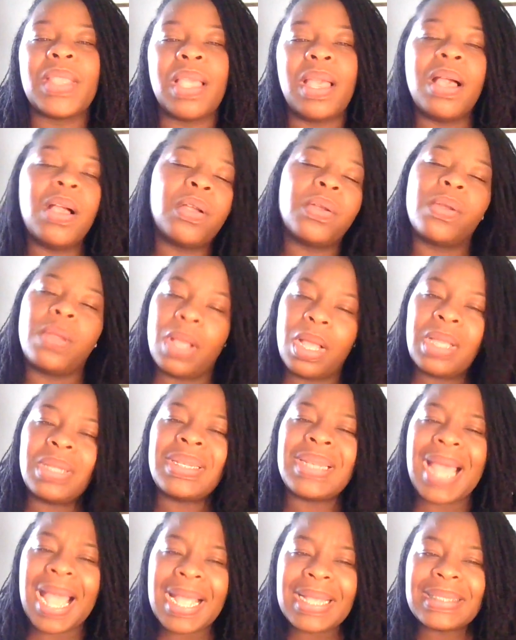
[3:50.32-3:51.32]
a
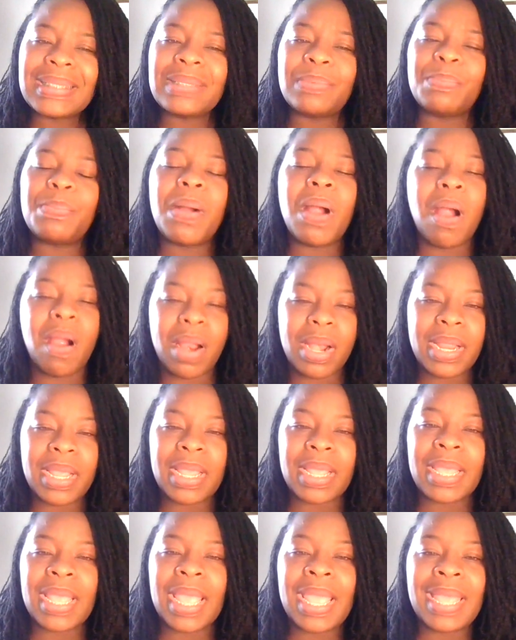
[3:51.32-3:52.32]
nice
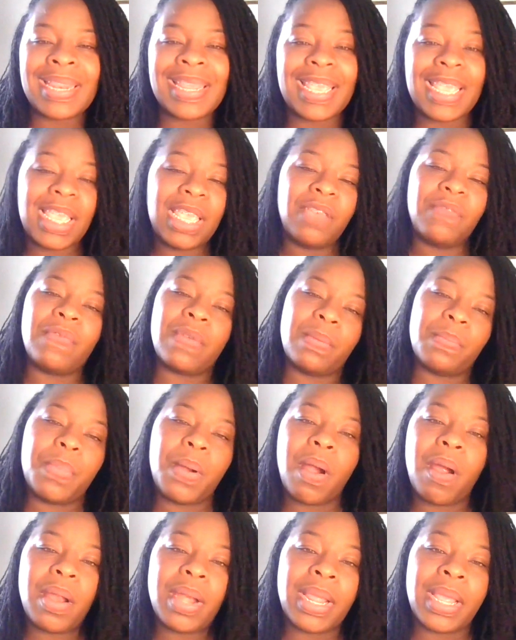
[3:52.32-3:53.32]
parting and even
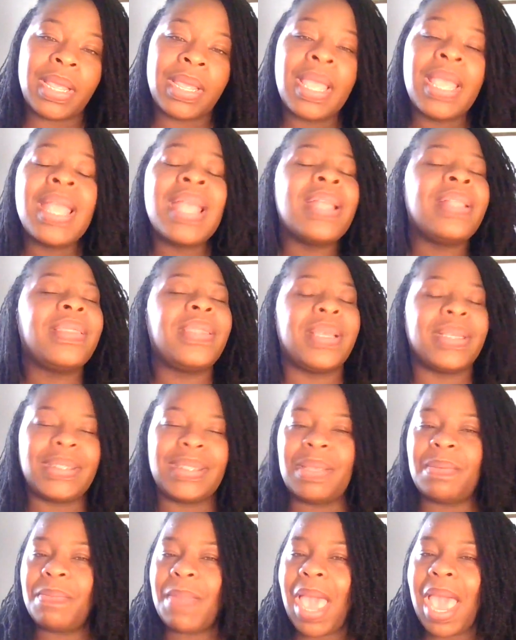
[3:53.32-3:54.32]
parting. Does
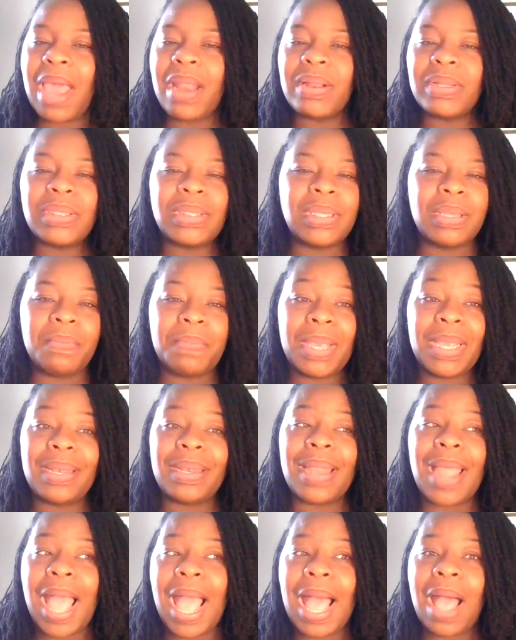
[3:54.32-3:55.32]
it matter to me
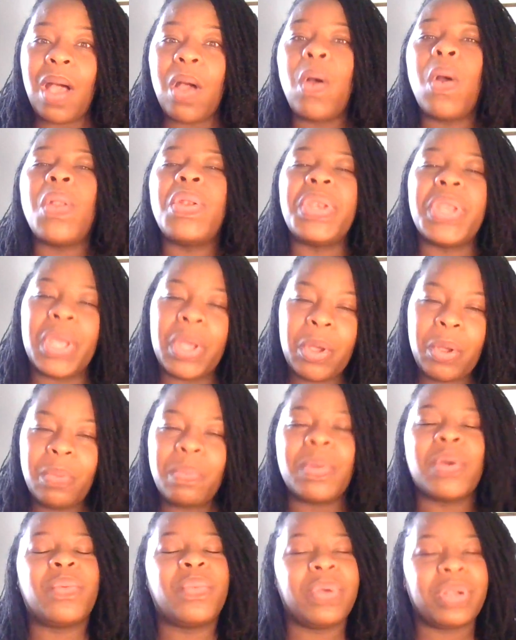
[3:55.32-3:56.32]
now? No,
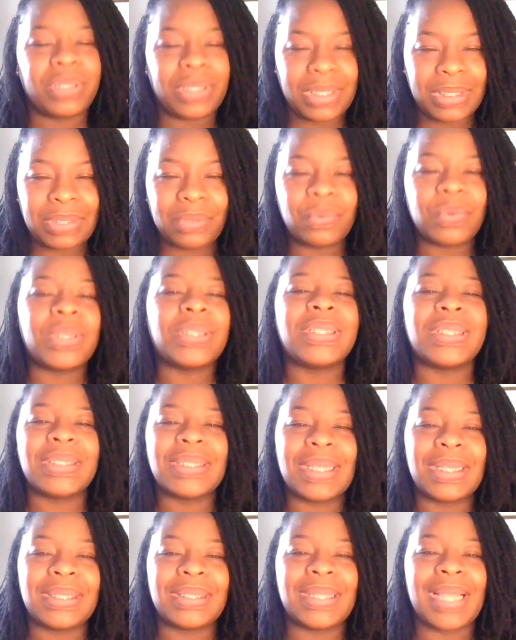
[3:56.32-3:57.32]
but we'll
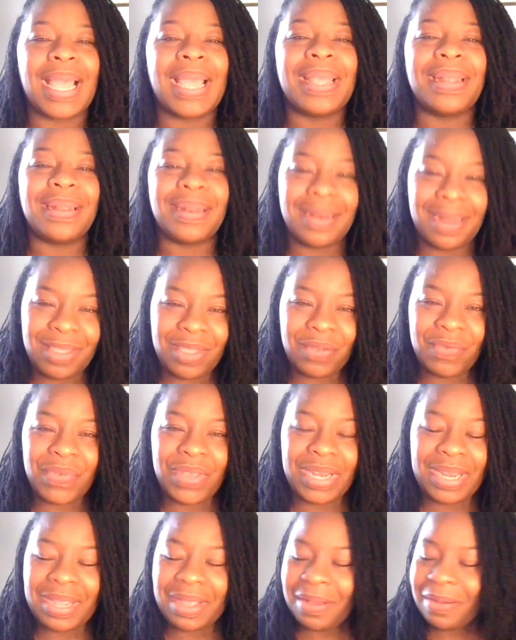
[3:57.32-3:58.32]
discuss that in another
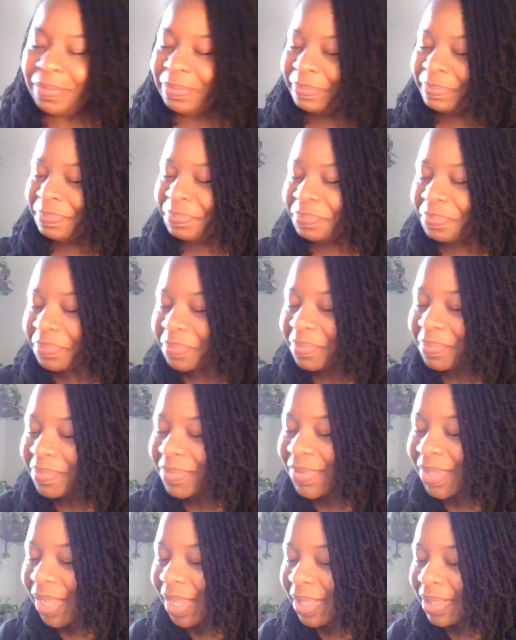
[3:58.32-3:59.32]
video.
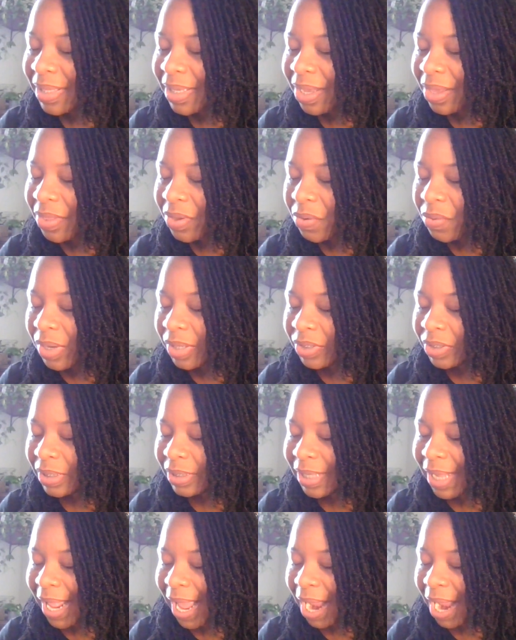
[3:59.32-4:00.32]
The other question that